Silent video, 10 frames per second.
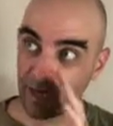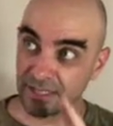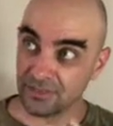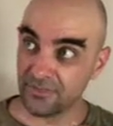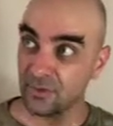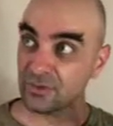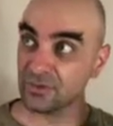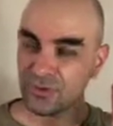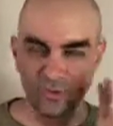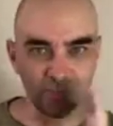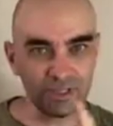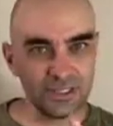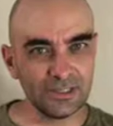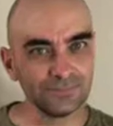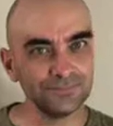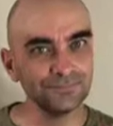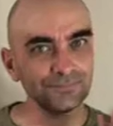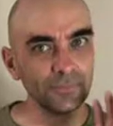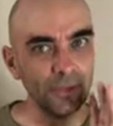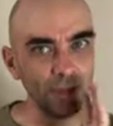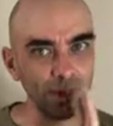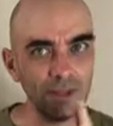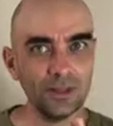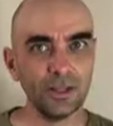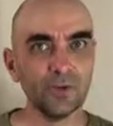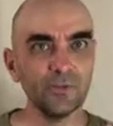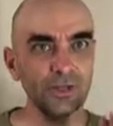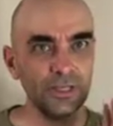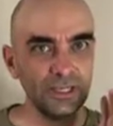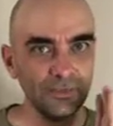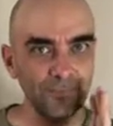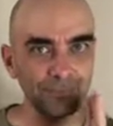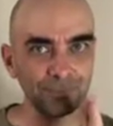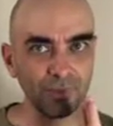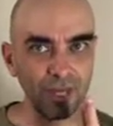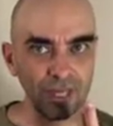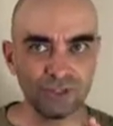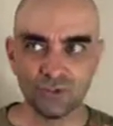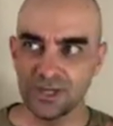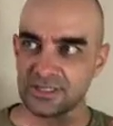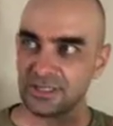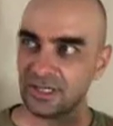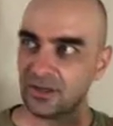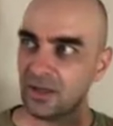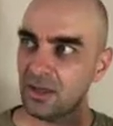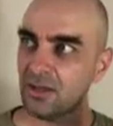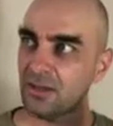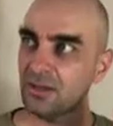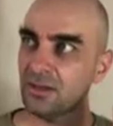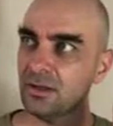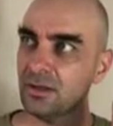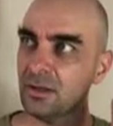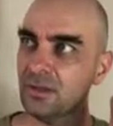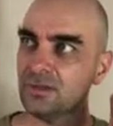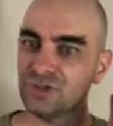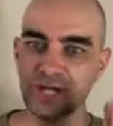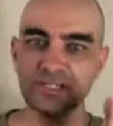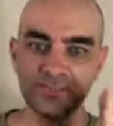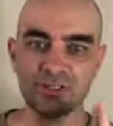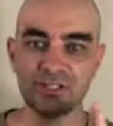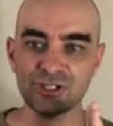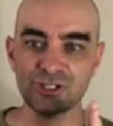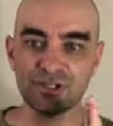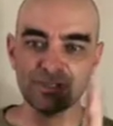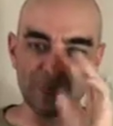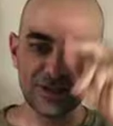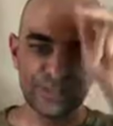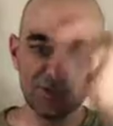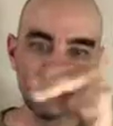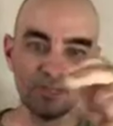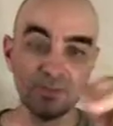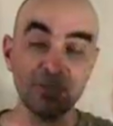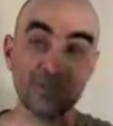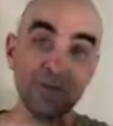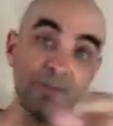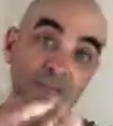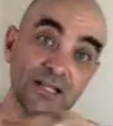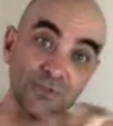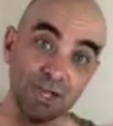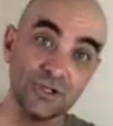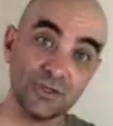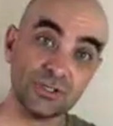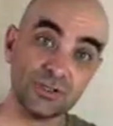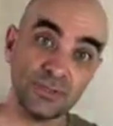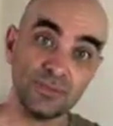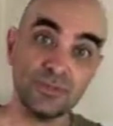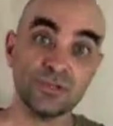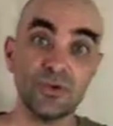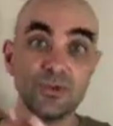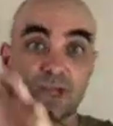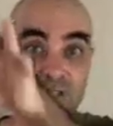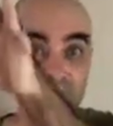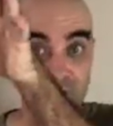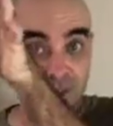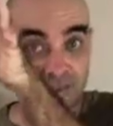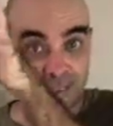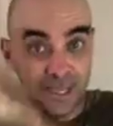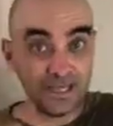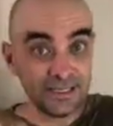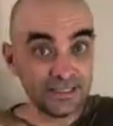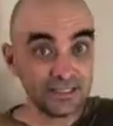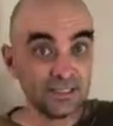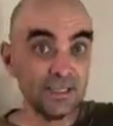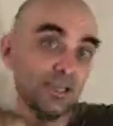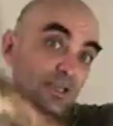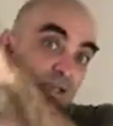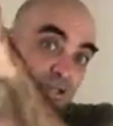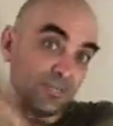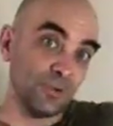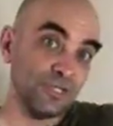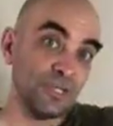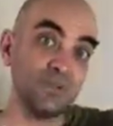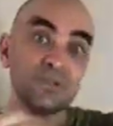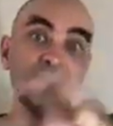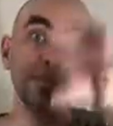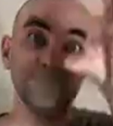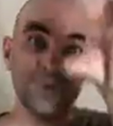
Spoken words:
as it flows through, and really like a really interesting juxtaposition, especially drinking them this way. I mean, that's why I chose to drink them this way, right? So you've got the lightness, the springtime tea,